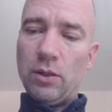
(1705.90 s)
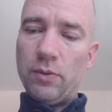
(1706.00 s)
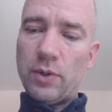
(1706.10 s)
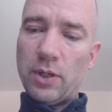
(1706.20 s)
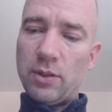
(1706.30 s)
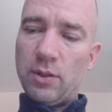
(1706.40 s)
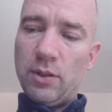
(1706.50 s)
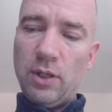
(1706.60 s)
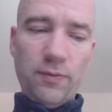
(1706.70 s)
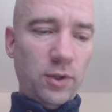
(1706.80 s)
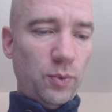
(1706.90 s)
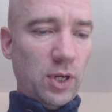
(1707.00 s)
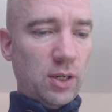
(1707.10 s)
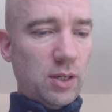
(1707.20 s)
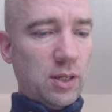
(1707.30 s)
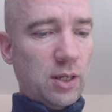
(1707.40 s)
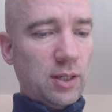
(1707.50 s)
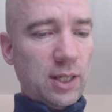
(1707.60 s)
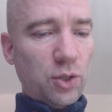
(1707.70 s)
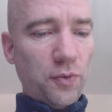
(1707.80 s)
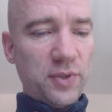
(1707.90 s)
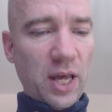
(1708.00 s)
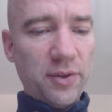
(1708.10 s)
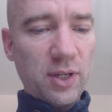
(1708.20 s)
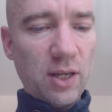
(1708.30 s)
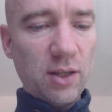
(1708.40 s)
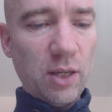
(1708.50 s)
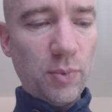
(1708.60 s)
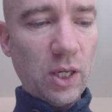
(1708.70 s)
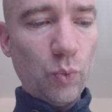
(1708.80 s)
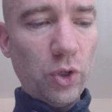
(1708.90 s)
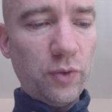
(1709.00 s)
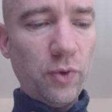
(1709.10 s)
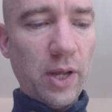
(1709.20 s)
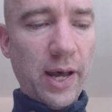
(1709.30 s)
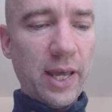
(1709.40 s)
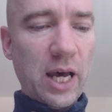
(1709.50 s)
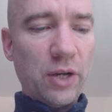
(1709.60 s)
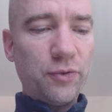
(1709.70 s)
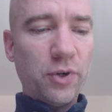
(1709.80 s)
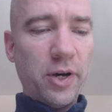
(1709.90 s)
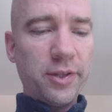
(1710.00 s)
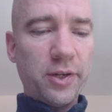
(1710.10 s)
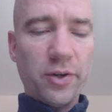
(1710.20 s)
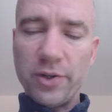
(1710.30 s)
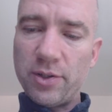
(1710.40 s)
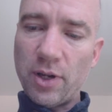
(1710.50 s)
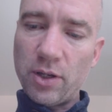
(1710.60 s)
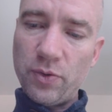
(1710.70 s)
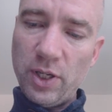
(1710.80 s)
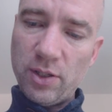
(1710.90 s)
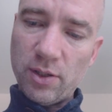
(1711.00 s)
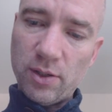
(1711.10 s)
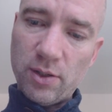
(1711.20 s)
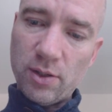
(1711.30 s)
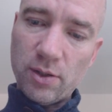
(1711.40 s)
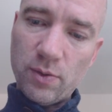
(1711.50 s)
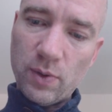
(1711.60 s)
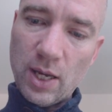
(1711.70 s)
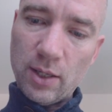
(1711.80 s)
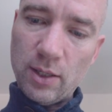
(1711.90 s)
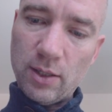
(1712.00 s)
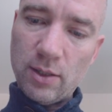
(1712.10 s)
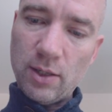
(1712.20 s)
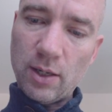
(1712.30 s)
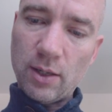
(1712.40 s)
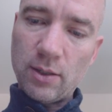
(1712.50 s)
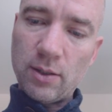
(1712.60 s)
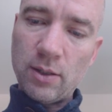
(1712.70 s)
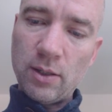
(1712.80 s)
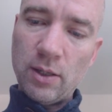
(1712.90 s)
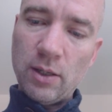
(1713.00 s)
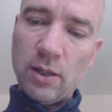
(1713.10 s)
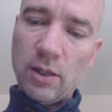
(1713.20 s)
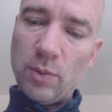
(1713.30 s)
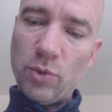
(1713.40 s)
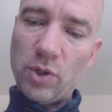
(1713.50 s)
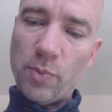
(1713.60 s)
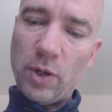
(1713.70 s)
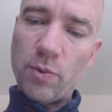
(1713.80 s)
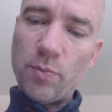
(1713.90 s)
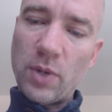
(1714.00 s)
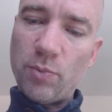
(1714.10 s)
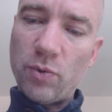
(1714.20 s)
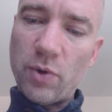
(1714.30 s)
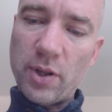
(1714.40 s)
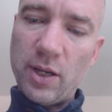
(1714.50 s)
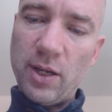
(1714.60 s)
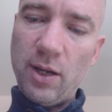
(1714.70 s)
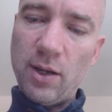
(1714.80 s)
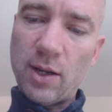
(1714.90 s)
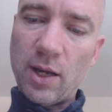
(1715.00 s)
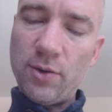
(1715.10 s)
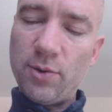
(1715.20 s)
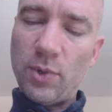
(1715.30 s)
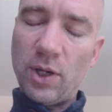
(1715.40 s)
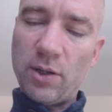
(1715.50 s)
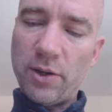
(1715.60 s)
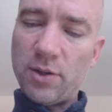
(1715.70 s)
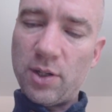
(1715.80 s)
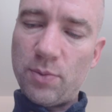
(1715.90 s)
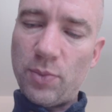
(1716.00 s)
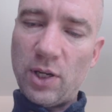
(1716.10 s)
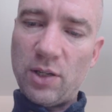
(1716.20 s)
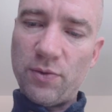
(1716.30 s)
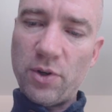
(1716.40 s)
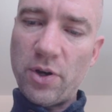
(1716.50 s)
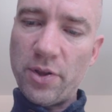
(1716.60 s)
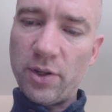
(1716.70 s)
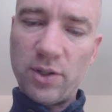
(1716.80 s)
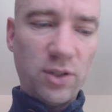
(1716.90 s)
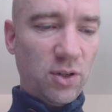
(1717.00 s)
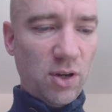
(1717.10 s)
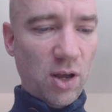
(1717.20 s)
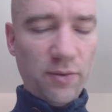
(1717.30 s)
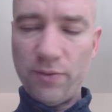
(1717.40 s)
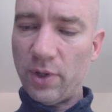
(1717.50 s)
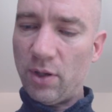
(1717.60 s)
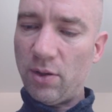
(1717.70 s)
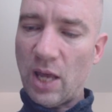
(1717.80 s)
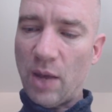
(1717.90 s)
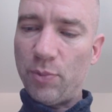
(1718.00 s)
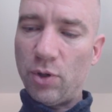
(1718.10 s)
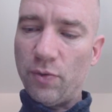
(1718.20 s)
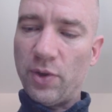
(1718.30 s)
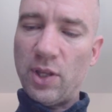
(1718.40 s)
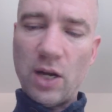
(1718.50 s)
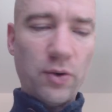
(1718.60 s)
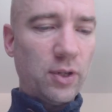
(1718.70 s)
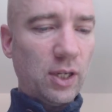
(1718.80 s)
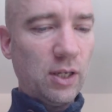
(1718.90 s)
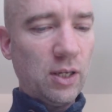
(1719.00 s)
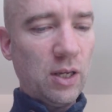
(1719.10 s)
Right, if you win, set off south again, keeping a watchful eye out for other hostile creatures. Turn to 86. I suppose I'll make my map rather linear now to make lots of space for other stuff that could happen over there on the